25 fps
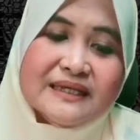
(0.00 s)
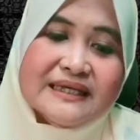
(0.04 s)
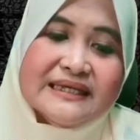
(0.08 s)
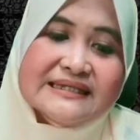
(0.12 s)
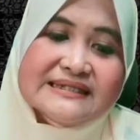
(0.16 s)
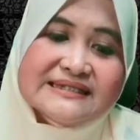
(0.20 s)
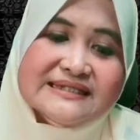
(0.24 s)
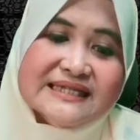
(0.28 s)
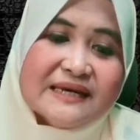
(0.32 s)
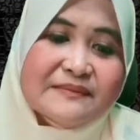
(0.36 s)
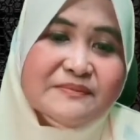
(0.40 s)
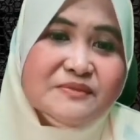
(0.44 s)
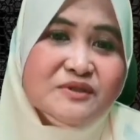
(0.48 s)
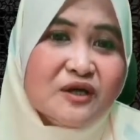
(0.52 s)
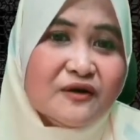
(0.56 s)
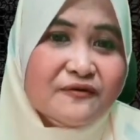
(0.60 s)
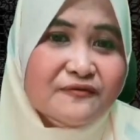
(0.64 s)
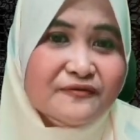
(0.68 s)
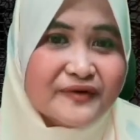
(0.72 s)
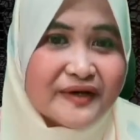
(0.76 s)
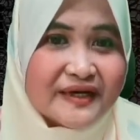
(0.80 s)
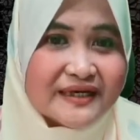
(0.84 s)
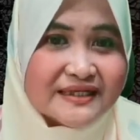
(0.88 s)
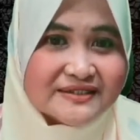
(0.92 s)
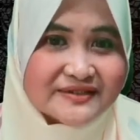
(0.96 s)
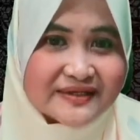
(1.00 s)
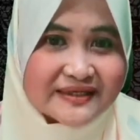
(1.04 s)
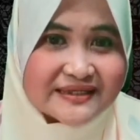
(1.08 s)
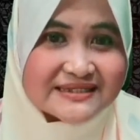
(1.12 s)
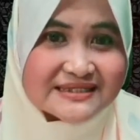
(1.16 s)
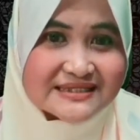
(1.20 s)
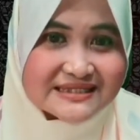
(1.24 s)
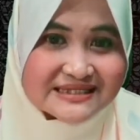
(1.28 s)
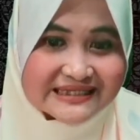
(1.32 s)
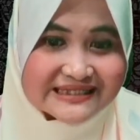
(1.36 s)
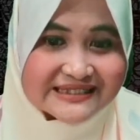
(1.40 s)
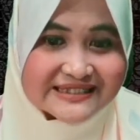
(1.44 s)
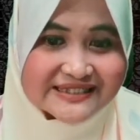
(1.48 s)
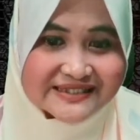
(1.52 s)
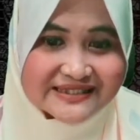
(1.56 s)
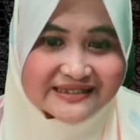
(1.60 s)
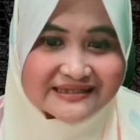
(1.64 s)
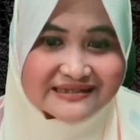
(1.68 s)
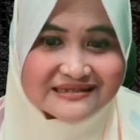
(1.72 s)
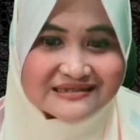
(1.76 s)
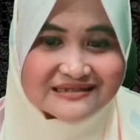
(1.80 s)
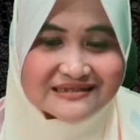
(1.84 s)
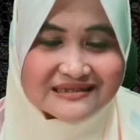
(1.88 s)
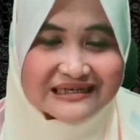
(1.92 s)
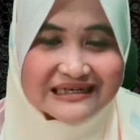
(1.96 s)
in times of great
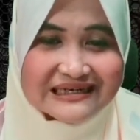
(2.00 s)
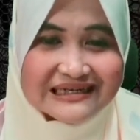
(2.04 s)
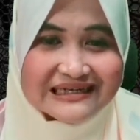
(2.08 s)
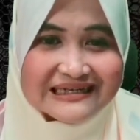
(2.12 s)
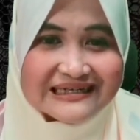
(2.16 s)
transitions,